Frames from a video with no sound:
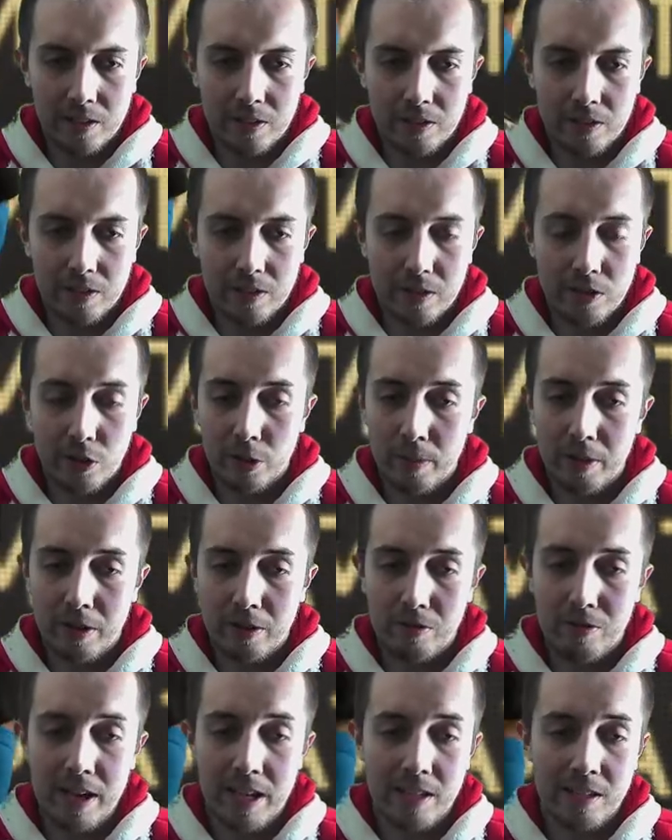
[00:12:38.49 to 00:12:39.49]
It's got to be a
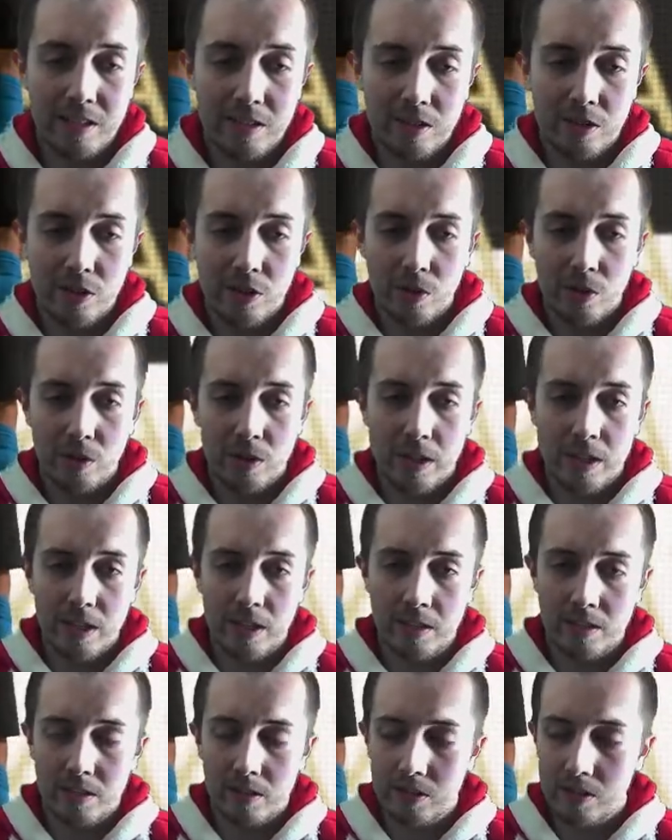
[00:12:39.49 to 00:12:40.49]
red, surely.
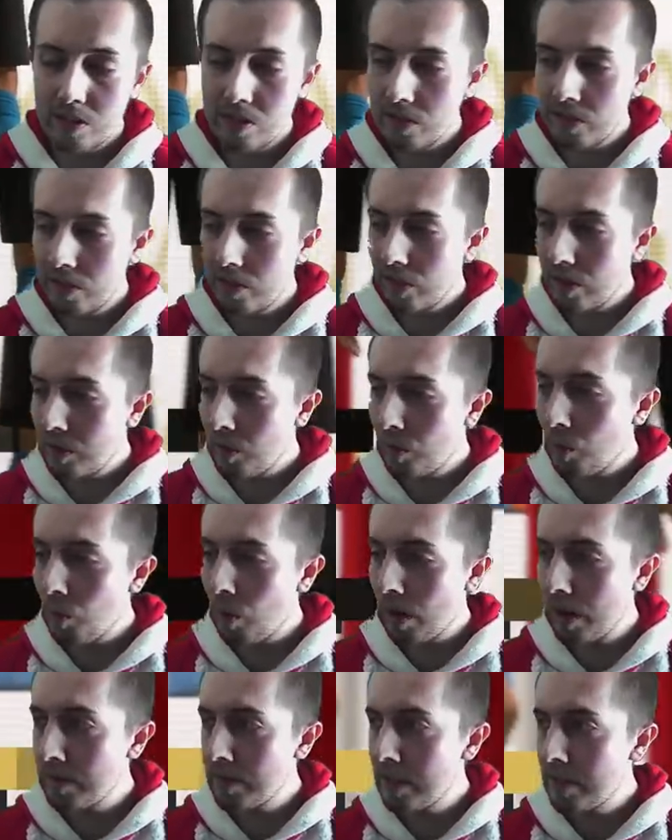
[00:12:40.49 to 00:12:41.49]
Just fully
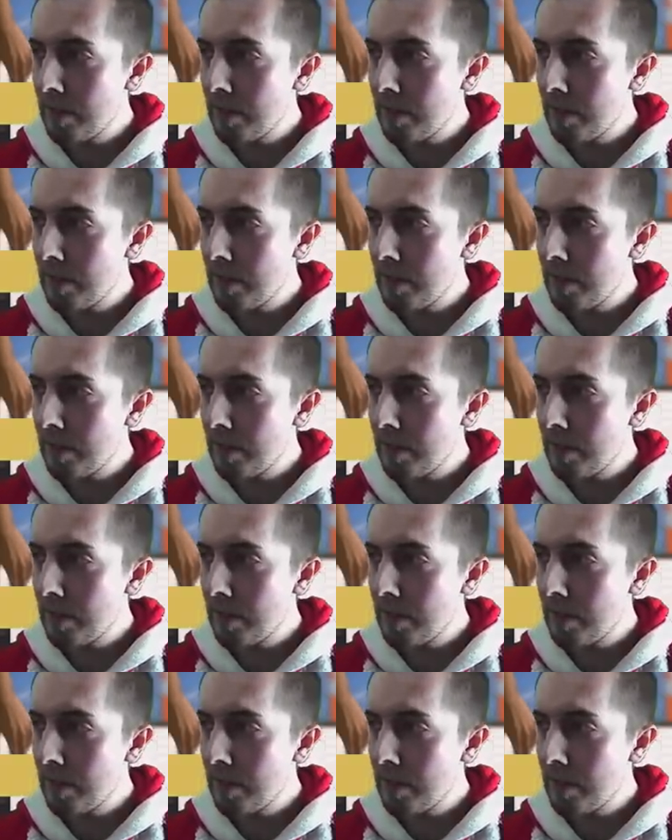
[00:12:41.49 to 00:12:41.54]
wiped him